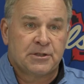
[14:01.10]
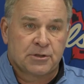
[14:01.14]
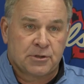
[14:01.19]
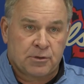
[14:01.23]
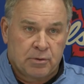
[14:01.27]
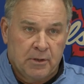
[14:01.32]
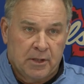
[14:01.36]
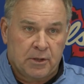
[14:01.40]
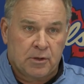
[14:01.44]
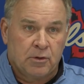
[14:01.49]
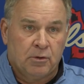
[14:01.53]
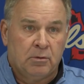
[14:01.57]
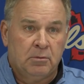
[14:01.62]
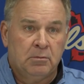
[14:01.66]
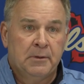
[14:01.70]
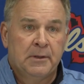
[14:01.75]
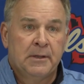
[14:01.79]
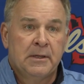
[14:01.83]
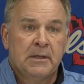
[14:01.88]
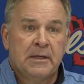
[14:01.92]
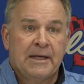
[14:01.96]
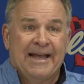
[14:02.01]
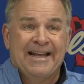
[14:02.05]
is critical.
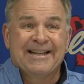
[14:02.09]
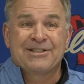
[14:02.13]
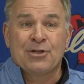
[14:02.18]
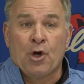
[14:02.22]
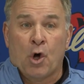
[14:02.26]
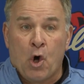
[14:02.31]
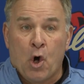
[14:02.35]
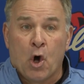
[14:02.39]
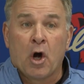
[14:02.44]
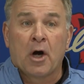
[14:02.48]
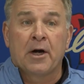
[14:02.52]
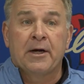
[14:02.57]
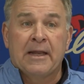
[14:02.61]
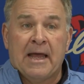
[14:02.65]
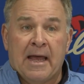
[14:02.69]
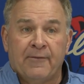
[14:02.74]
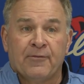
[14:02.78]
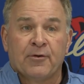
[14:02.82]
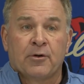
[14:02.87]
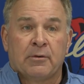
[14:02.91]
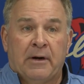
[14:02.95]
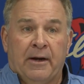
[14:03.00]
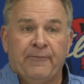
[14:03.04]
It's hard to
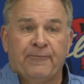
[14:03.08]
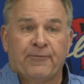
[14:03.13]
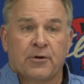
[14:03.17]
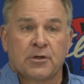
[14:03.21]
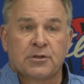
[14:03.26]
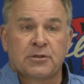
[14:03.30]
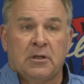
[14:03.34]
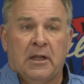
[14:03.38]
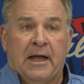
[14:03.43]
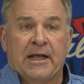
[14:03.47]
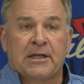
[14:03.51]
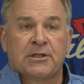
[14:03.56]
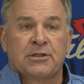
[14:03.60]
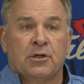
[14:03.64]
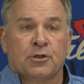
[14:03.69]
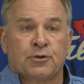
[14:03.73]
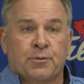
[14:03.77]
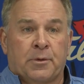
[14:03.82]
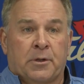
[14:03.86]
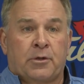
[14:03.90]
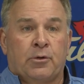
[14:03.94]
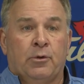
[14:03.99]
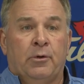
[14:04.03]
have a great first class
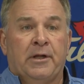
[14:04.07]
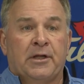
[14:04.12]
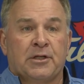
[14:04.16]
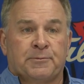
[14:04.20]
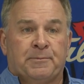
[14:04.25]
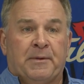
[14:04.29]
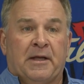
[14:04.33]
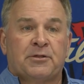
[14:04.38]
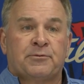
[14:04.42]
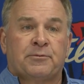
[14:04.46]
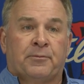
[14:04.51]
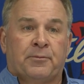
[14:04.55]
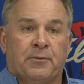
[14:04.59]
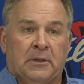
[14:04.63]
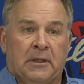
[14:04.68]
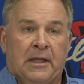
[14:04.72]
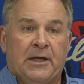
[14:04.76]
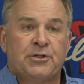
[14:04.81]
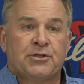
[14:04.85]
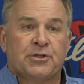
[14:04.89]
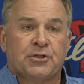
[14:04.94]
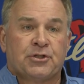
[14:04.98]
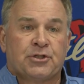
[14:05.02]
because recruiting is best with
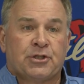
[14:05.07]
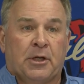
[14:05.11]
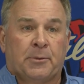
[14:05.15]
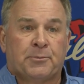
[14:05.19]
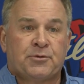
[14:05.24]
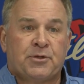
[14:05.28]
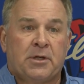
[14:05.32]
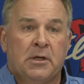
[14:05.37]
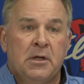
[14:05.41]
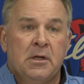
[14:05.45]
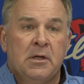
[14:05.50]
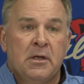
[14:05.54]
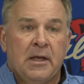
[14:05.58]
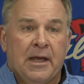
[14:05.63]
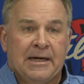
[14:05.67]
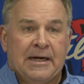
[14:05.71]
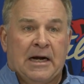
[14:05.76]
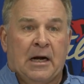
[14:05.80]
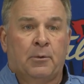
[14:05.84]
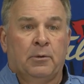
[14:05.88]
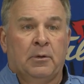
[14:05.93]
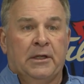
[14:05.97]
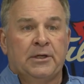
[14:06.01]
relationships,
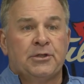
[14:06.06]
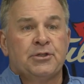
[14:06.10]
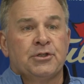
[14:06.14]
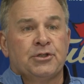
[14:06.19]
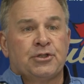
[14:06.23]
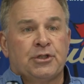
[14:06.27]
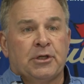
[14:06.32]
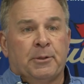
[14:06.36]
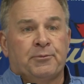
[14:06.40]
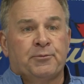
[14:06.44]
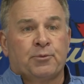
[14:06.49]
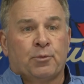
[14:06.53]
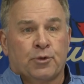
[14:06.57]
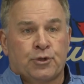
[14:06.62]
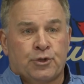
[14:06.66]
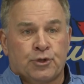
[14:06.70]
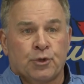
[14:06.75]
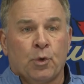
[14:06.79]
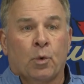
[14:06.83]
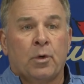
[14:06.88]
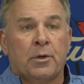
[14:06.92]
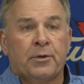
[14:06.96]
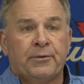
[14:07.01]
and our relationships were
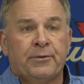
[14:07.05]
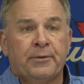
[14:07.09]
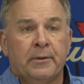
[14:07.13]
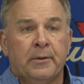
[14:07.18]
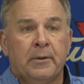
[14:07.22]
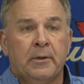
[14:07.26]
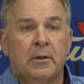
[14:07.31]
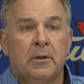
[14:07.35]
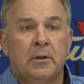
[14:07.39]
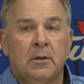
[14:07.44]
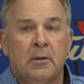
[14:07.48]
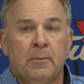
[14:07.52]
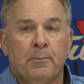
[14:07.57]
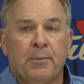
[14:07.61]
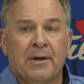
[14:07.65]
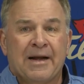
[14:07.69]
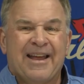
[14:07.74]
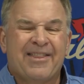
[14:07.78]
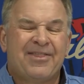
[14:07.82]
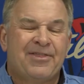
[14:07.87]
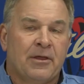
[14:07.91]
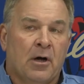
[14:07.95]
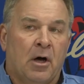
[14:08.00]
short.
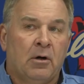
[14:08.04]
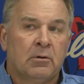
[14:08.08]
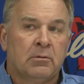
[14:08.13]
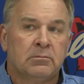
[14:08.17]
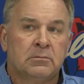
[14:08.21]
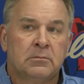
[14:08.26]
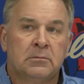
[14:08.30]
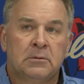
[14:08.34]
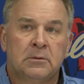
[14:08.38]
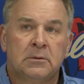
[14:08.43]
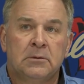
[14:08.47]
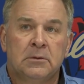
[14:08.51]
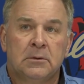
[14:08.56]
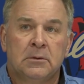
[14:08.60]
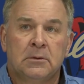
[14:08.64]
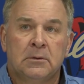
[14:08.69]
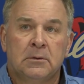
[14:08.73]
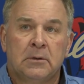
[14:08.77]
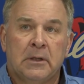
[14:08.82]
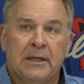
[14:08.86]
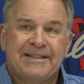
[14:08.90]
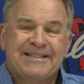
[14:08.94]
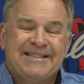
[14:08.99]
But I thought,
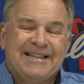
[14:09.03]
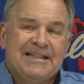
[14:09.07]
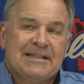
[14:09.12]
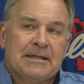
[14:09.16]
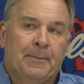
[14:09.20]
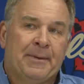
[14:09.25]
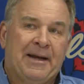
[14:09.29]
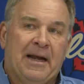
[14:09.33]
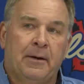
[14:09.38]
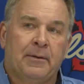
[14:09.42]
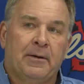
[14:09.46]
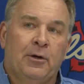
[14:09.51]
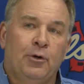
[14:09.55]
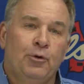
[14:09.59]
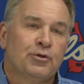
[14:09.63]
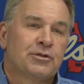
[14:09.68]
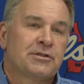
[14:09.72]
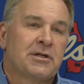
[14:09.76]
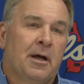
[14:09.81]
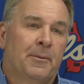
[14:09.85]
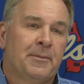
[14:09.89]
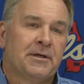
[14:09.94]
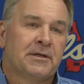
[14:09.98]
it's easy. I mean,
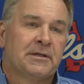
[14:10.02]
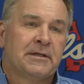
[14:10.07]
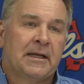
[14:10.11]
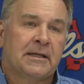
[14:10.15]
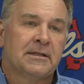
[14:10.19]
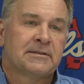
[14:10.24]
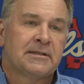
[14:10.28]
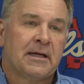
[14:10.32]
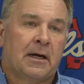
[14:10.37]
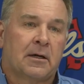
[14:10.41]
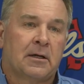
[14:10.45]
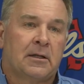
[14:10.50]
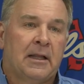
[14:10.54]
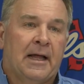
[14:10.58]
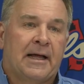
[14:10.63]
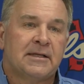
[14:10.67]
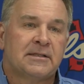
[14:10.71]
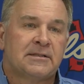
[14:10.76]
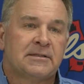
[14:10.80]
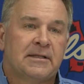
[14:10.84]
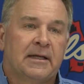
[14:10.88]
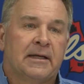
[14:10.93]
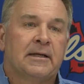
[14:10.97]
who's coming today and say our
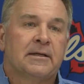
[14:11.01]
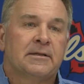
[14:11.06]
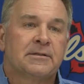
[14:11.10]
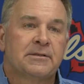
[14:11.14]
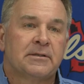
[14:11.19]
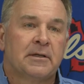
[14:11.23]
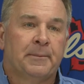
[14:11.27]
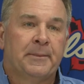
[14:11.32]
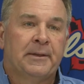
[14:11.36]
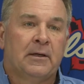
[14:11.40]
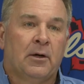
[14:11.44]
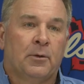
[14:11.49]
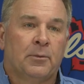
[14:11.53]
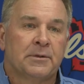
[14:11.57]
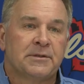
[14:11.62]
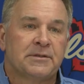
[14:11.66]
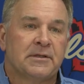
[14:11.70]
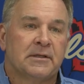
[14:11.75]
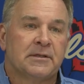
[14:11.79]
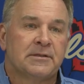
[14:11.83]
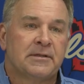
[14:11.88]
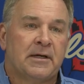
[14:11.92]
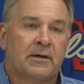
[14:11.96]
class stinks? I mean, no one
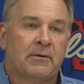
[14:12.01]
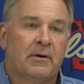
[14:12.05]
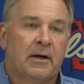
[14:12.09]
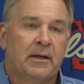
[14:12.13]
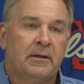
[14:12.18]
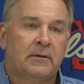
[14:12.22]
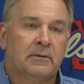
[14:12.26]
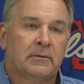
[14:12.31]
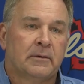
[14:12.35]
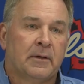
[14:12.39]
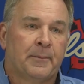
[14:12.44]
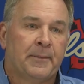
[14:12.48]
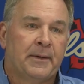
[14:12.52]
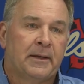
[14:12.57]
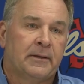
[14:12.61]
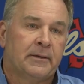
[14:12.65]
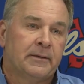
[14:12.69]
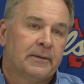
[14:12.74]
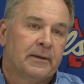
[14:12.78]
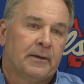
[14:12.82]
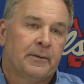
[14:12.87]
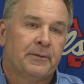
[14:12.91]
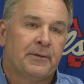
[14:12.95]
says that, right? I
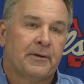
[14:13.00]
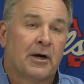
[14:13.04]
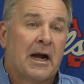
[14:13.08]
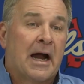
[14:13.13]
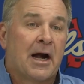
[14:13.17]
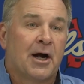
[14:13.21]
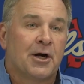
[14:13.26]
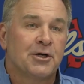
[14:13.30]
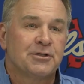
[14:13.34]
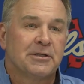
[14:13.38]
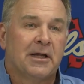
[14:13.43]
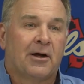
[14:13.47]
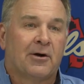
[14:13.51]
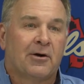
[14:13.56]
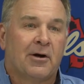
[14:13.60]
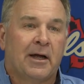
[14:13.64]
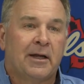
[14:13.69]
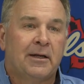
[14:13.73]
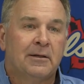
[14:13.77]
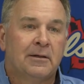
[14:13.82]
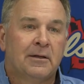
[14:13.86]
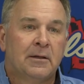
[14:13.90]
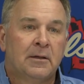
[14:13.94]
mean, they're ours now,
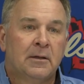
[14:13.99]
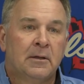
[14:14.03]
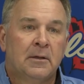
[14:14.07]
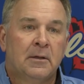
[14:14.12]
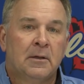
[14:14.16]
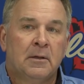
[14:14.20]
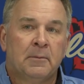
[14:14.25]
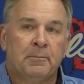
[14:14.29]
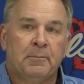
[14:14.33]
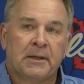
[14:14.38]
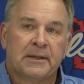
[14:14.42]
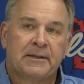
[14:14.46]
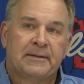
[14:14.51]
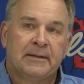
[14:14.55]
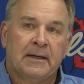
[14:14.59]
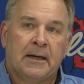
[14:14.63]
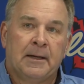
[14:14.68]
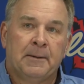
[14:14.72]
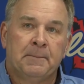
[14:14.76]
right? But